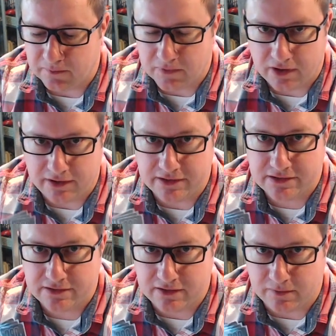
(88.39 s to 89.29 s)

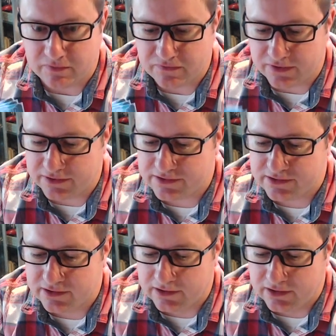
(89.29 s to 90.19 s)
highest number first,
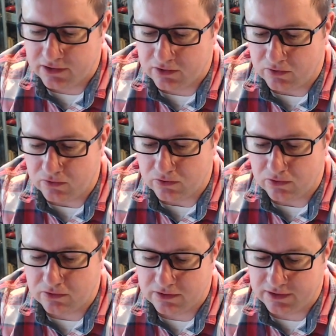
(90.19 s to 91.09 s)

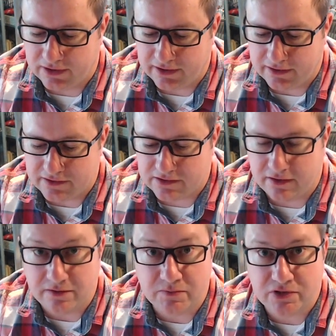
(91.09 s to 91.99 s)
or
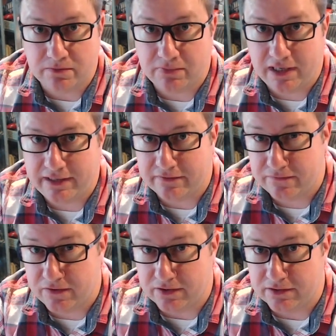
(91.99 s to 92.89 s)
assign them to the player
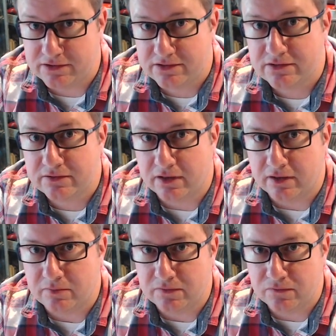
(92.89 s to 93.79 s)
first
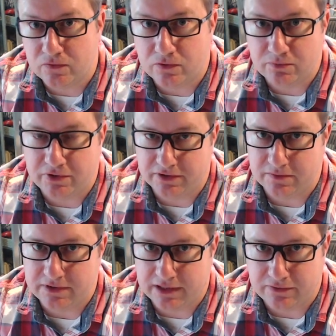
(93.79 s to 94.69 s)
before putting them
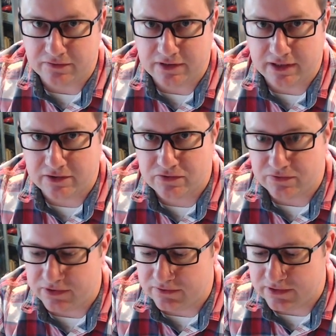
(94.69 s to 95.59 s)
down on the actual
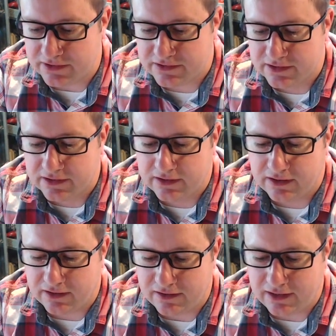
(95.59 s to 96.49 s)
units,
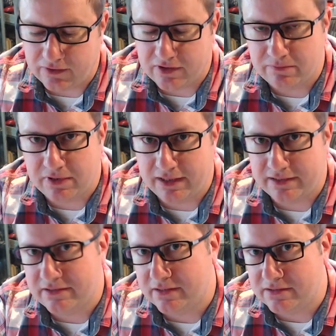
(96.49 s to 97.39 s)
and allow that player
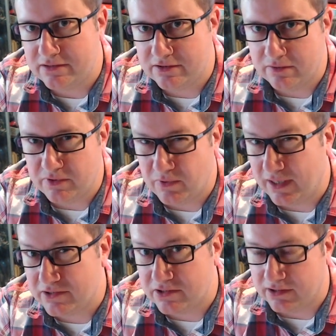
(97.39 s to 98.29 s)
to then determine, well,
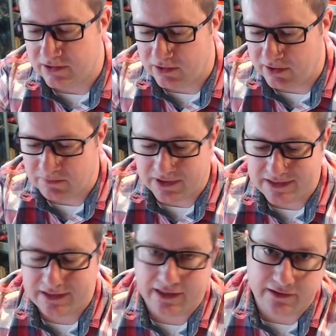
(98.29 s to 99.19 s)
actually I'd like my
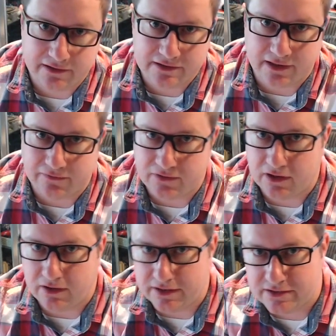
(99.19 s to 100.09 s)
tank to have the
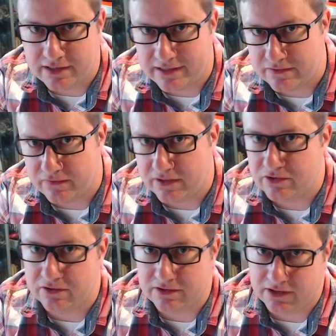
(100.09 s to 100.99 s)
highest
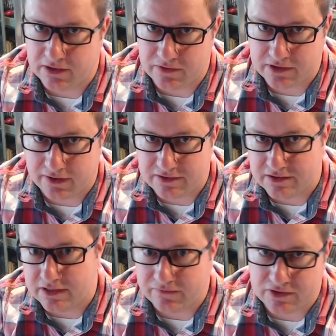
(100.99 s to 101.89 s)
activation because I know it's going to
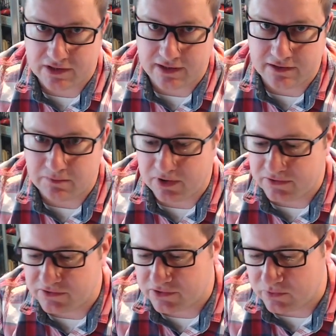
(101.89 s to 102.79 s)
devastate the
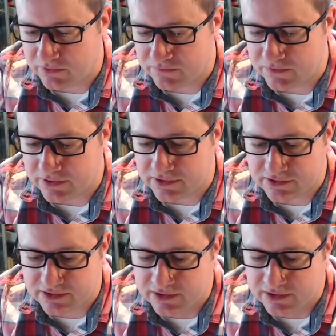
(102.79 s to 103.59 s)
opponent's squad first.